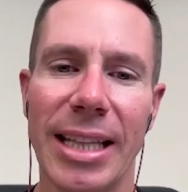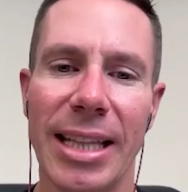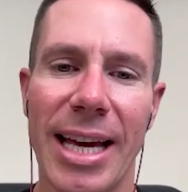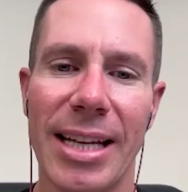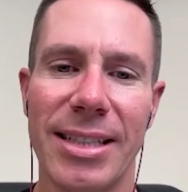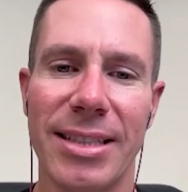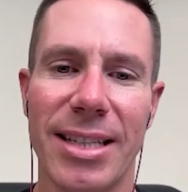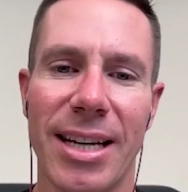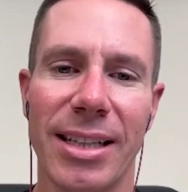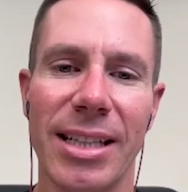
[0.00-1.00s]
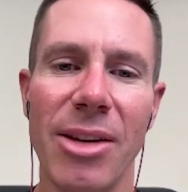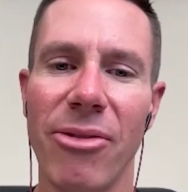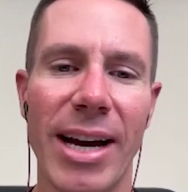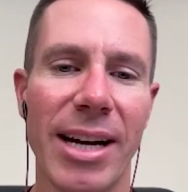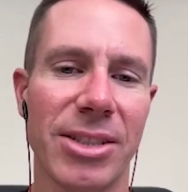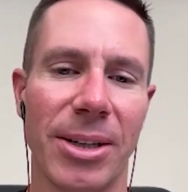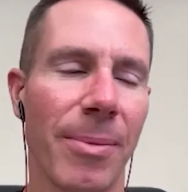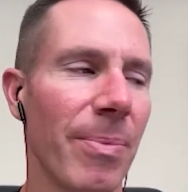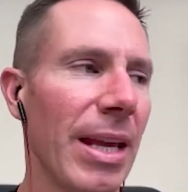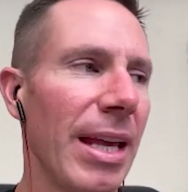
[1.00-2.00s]
that is a key
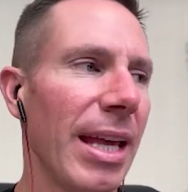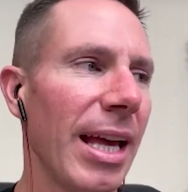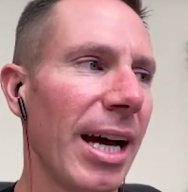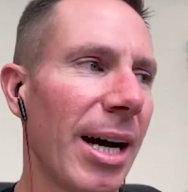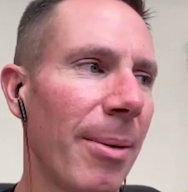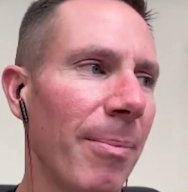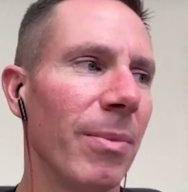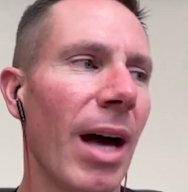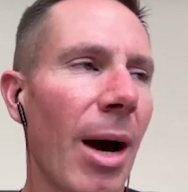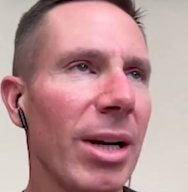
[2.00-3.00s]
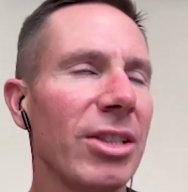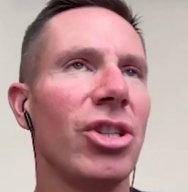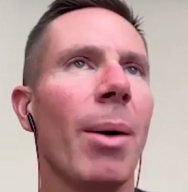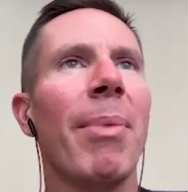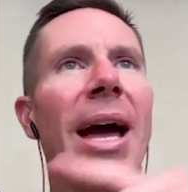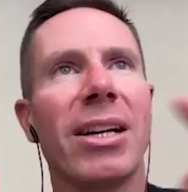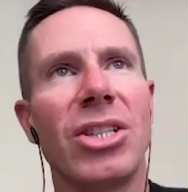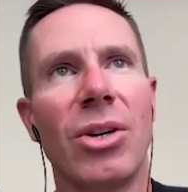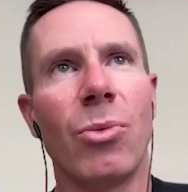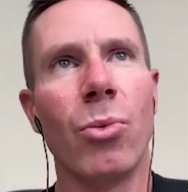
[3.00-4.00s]
factor. I'm going to jump back
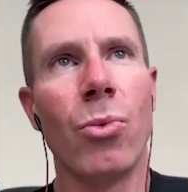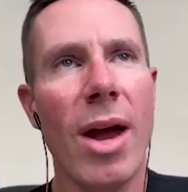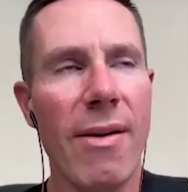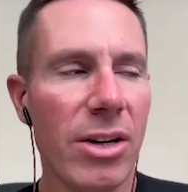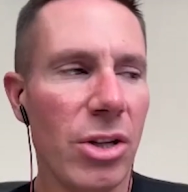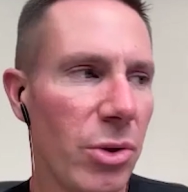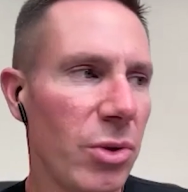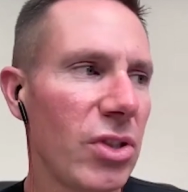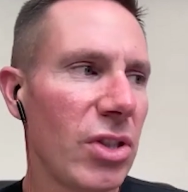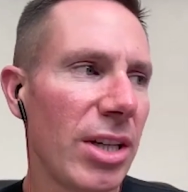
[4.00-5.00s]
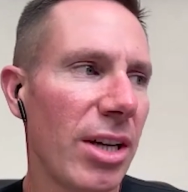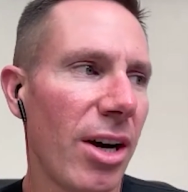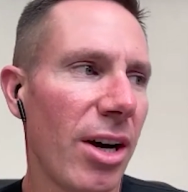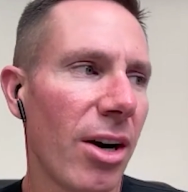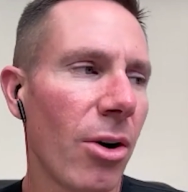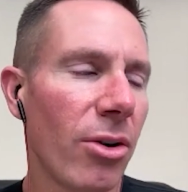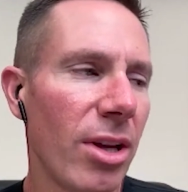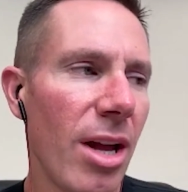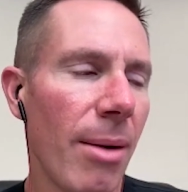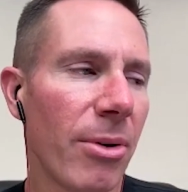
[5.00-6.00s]
to the revenues here, or
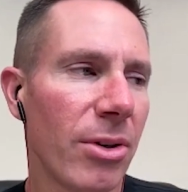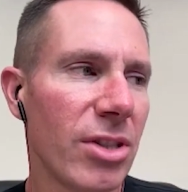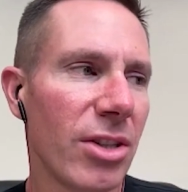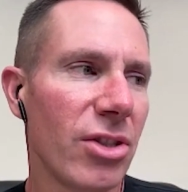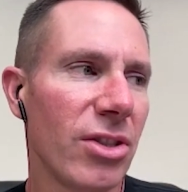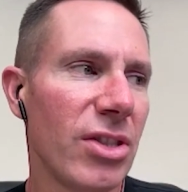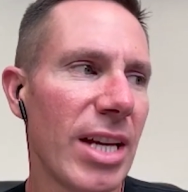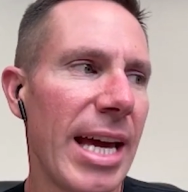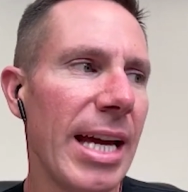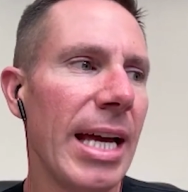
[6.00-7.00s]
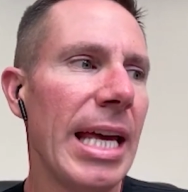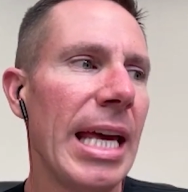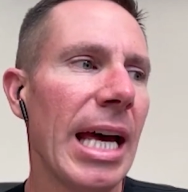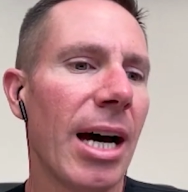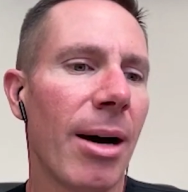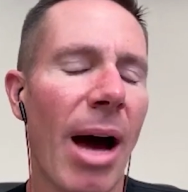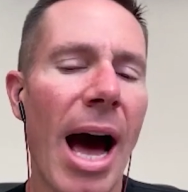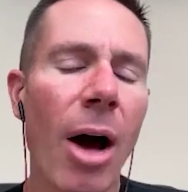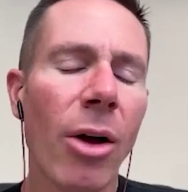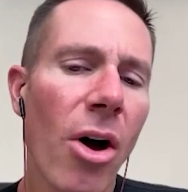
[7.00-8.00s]
the numbers, I should say.
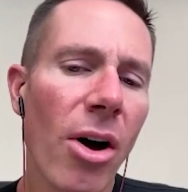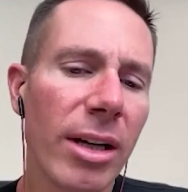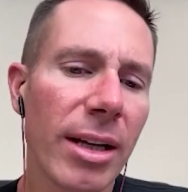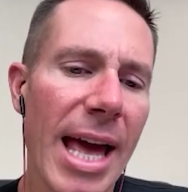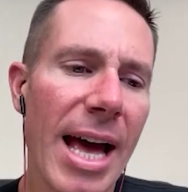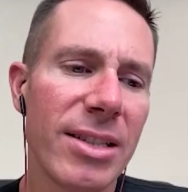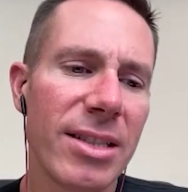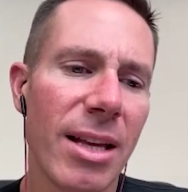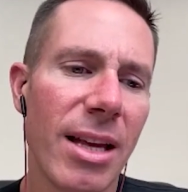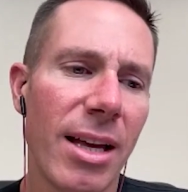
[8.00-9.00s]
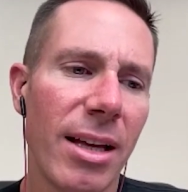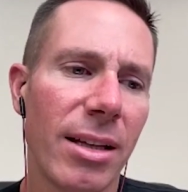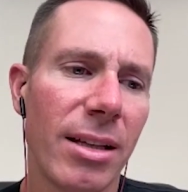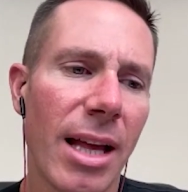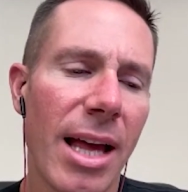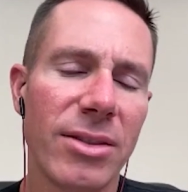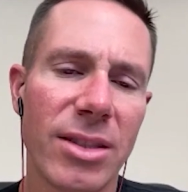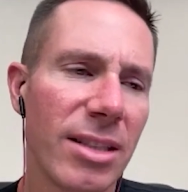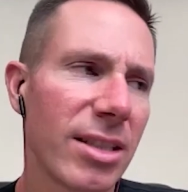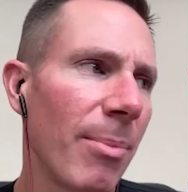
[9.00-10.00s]
How long has
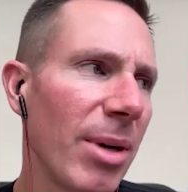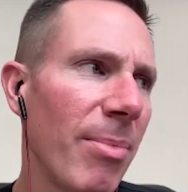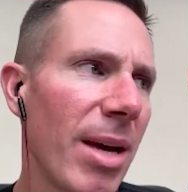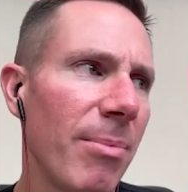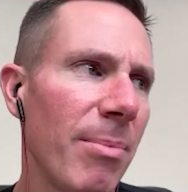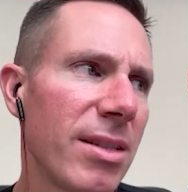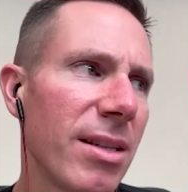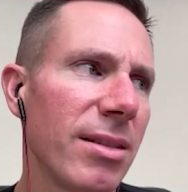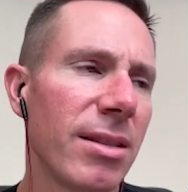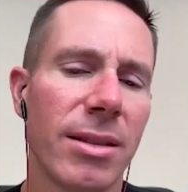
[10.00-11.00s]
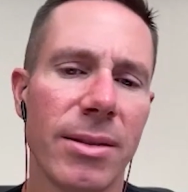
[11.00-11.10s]
this company been in business?